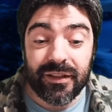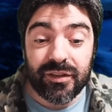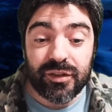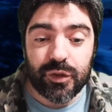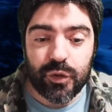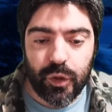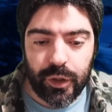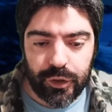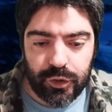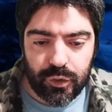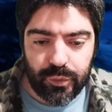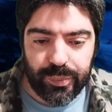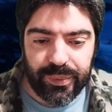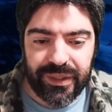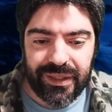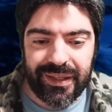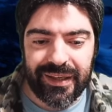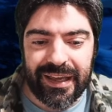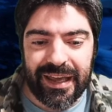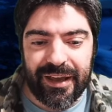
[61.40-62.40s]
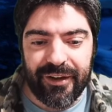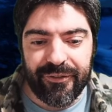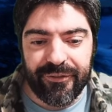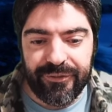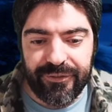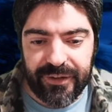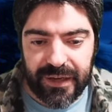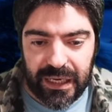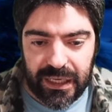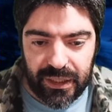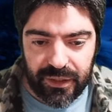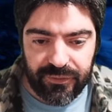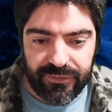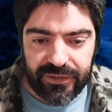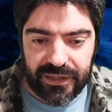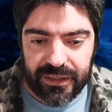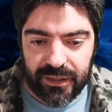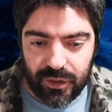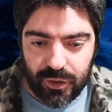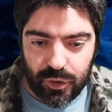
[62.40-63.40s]
it's going to be a very,
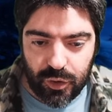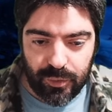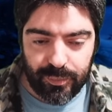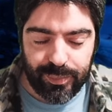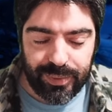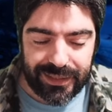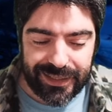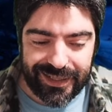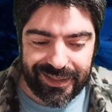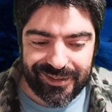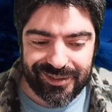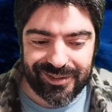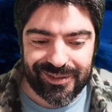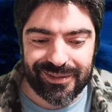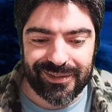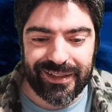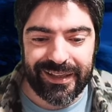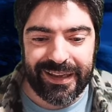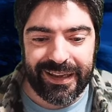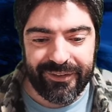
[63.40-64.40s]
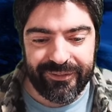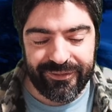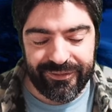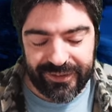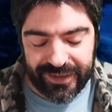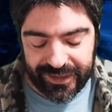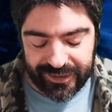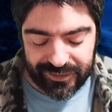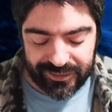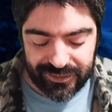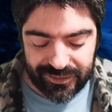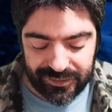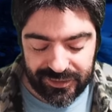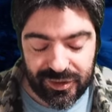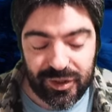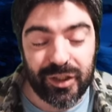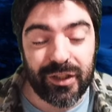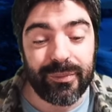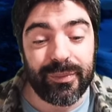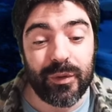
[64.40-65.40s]
very complex event. It's
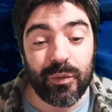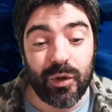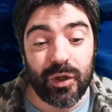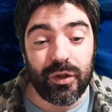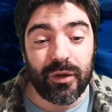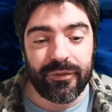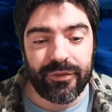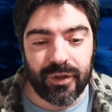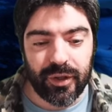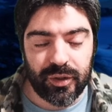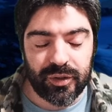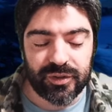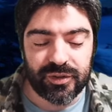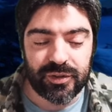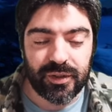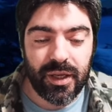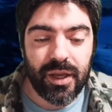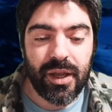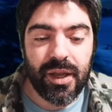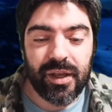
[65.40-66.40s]
going to be one of those.